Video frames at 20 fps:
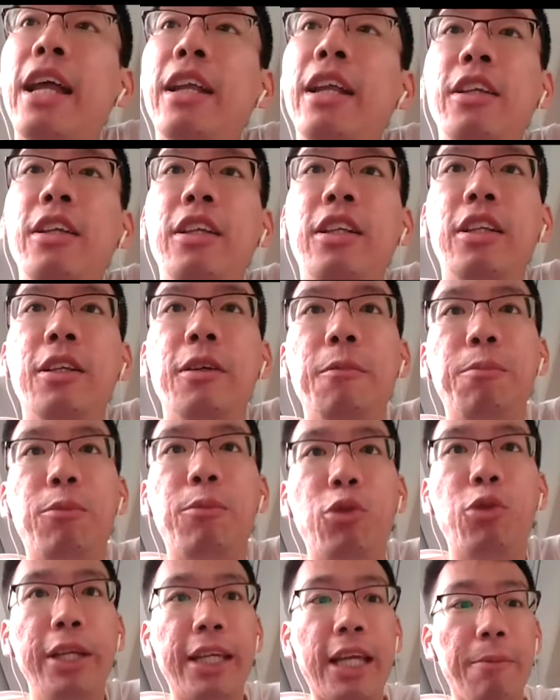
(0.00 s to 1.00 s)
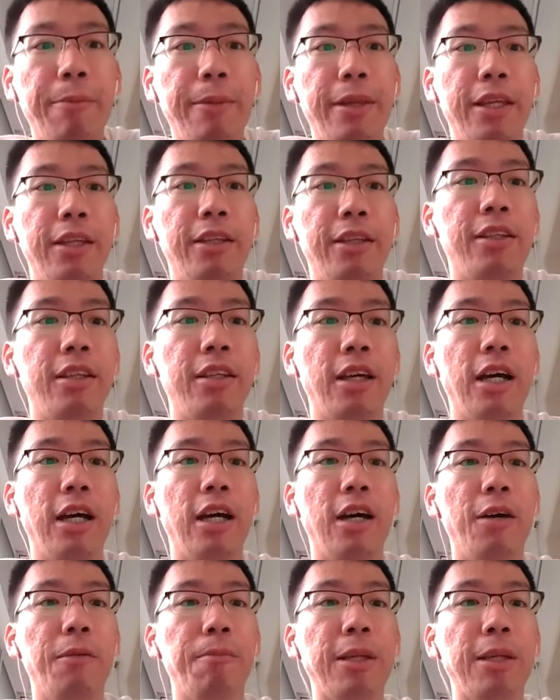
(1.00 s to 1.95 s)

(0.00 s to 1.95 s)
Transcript: and prove-commit uh,